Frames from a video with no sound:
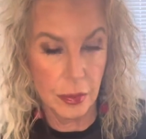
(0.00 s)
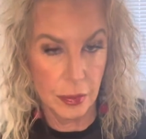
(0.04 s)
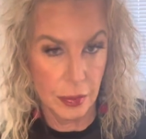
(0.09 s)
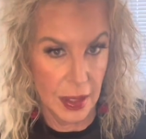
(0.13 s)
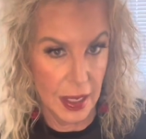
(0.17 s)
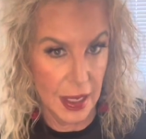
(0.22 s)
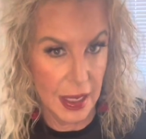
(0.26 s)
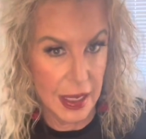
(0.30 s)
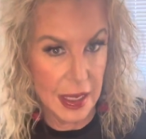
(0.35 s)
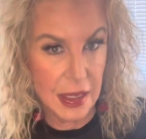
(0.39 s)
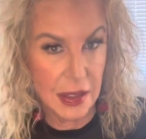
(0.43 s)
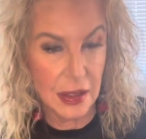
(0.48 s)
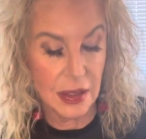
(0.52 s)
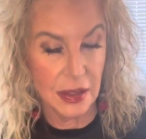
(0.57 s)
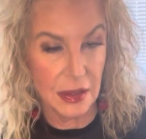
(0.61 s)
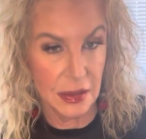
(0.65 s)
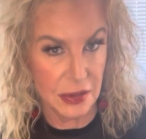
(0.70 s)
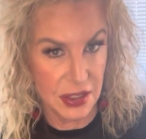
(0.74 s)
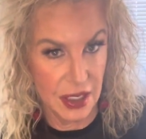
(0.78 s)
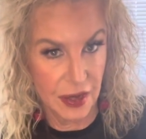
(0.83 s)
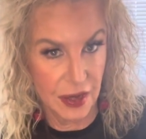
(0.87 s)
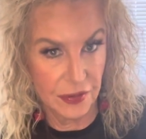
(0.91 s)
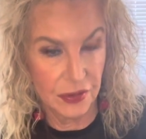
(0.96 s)
8
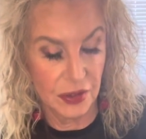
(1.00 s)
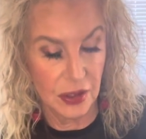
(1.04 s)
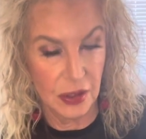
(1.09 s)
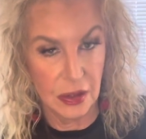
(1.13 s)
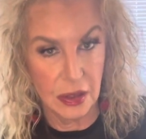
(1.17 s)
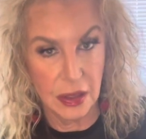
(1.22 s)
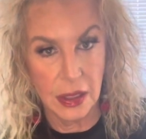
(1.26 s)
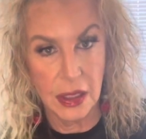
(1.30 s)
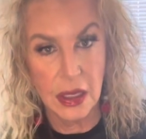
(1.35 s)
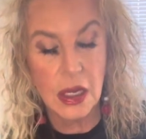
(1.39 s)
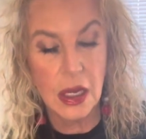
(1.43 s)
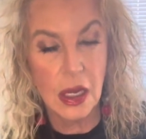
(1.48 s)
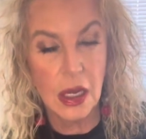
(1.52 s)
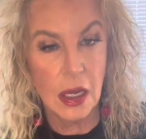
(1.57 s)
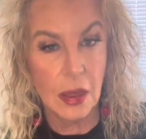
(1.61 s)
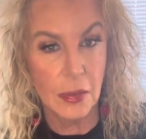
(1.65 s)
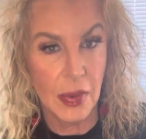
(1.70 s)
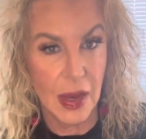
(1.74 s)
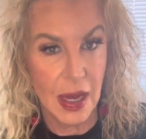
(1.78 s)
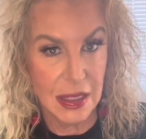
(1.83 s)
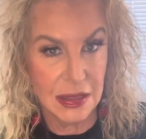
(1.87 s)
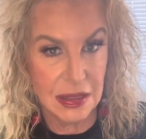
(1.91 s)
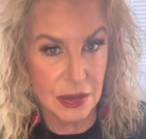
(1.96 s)
definitely,
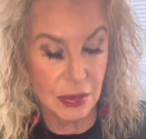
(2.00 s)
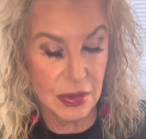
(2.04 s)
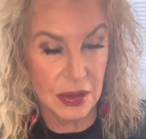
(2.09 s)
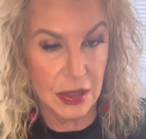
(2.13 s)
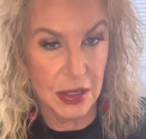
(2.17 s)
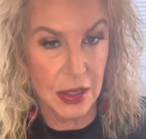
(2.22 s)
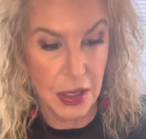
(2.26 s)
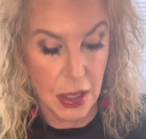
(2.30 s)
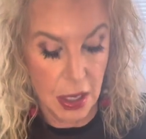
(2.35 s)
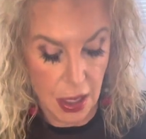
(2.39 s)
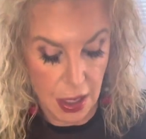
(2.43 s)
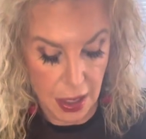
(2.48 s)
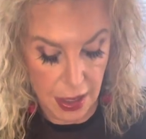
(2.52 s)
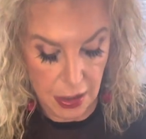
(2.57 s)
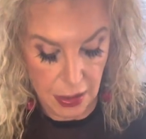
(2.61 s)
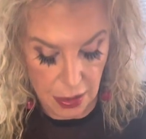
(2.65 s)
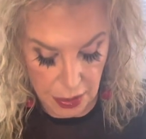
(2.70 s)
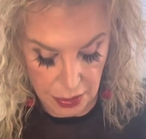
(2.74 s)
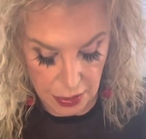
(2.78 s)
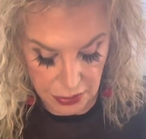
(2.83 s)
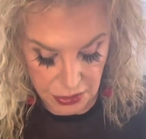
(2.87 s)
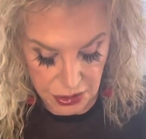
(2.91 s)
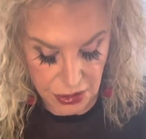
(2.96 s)
possibly 9
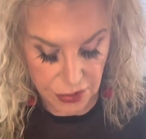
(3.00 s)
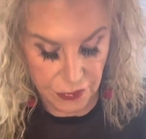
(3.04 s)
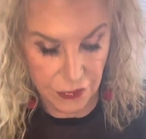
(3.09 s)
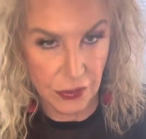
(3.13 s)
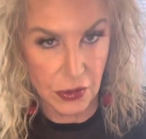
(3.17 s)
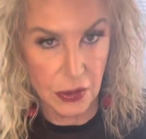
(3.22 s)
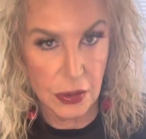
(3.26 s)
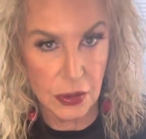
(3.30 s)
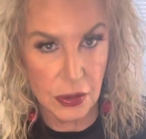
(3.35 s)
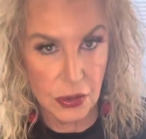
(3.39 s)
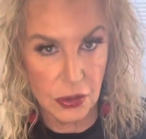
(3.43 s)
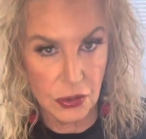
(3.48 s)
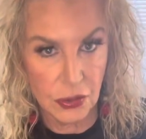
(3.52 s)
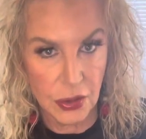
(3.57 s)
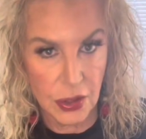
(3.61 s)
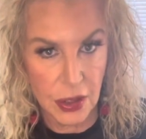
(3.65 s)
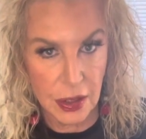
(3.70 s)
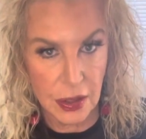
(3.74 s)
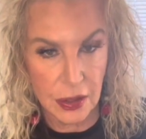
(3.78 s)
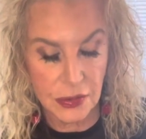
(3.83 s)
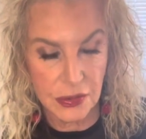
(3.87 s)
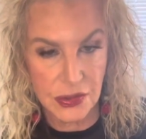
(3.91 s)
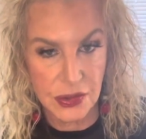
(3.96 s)
different
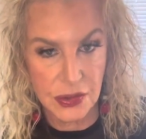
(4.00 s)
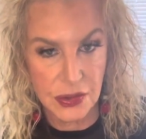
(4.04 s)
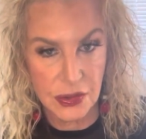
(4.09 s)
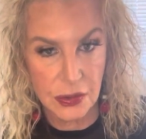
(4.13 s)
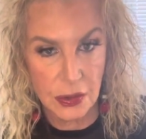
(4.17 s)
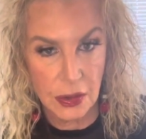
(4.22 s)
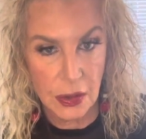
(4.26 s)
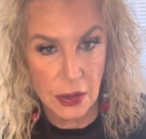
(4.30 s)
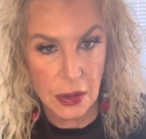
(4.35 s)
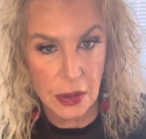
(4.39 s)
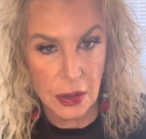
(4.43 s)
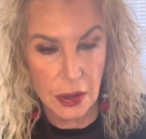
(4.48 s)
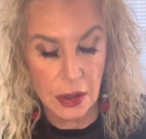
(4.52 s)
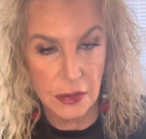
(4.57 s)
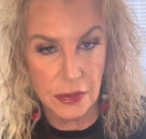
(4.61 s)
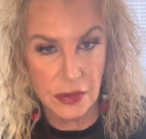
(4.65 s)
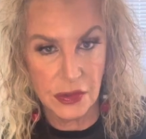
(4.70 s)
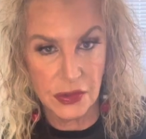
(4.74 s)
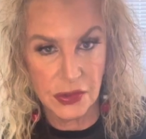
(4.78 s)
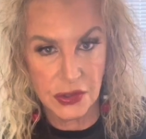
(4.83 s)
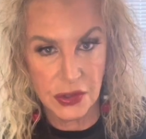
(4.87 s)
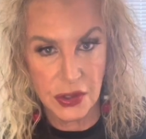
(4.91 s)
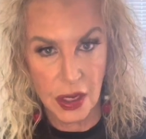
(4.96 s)
ingredients in
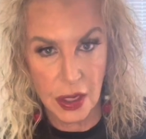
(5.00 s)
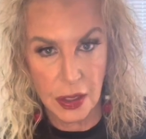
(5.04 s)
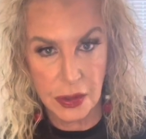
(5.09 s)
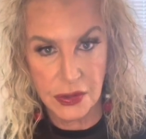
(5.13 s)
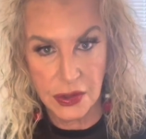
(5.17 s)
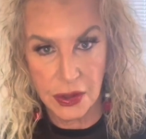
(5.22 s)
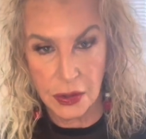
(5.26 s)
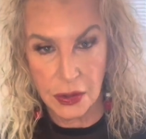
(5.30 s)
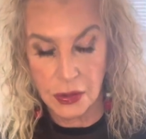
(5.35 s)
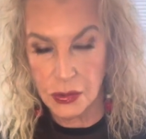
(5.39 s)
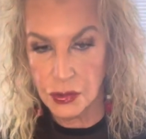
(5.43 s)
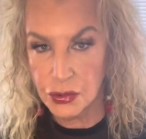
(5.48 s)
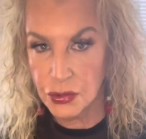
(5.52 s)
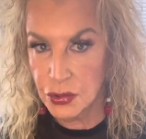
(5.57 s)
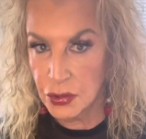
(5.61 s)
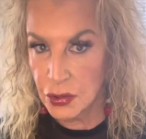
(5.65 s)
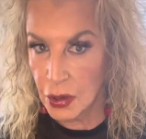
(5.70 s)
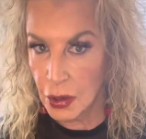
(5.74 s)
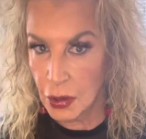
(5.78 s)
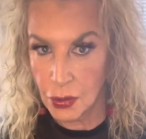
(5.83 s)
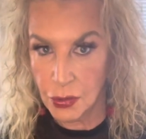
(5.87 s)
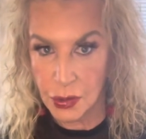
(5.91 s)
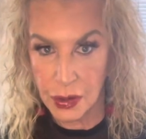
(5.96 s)
this cocktail.
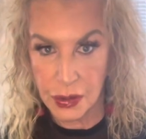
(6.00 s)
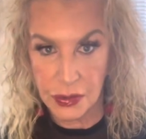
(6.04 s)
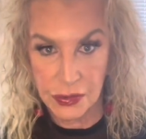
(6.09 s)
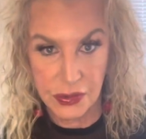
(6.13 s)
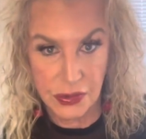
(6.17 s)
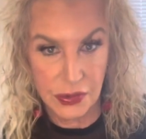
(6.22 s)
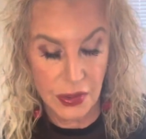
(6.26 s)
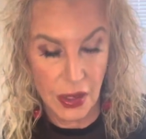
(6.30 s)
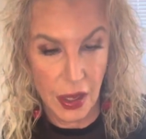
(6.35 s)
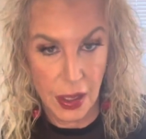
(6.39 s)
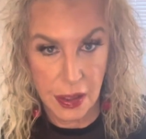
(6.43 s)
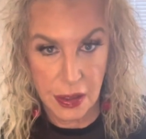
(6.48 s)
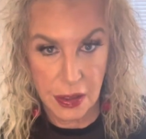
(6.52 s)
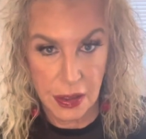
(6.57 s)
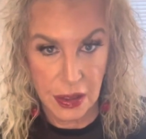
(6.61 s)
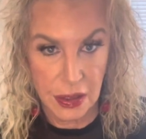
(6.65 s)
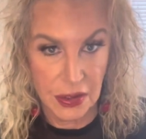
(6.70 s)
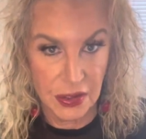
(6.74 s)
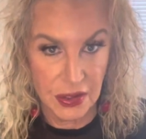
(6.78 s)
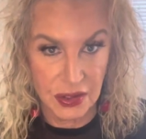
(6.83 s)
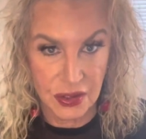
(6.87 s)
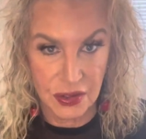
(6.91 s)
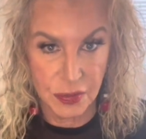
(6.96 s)
No, it's not an
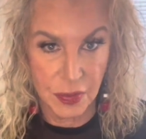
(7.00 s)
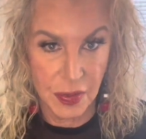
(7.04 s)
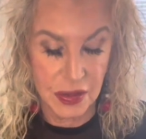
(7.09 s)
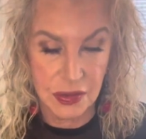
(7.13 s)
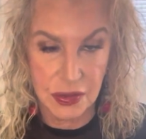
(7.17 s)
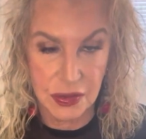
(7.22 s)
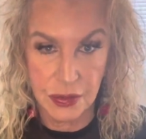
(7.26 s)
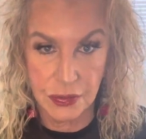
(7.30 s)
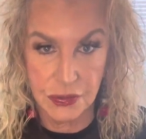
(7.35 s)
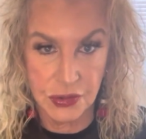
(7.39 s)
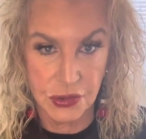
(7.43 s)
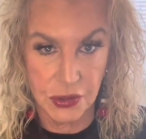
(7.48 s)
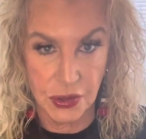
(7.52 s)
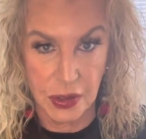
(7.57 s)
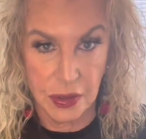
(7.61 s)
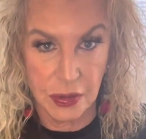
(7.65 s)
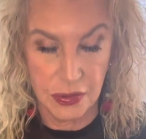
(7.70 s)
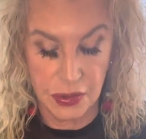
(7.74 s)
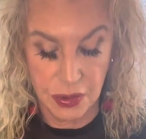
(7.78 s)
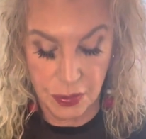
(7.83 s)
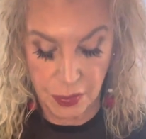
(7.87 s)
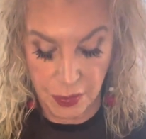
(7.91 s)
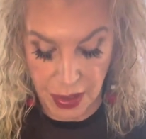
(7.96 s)
inexpensive drink
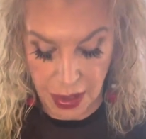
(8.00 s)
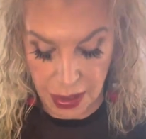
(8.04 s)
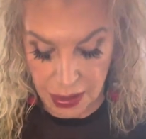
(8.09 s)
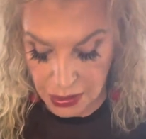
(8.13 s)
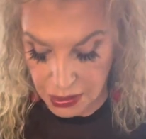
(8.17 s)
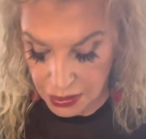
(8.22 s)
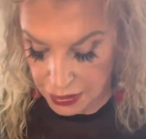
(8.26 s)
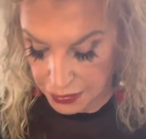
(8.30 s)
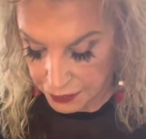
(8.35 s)
to make.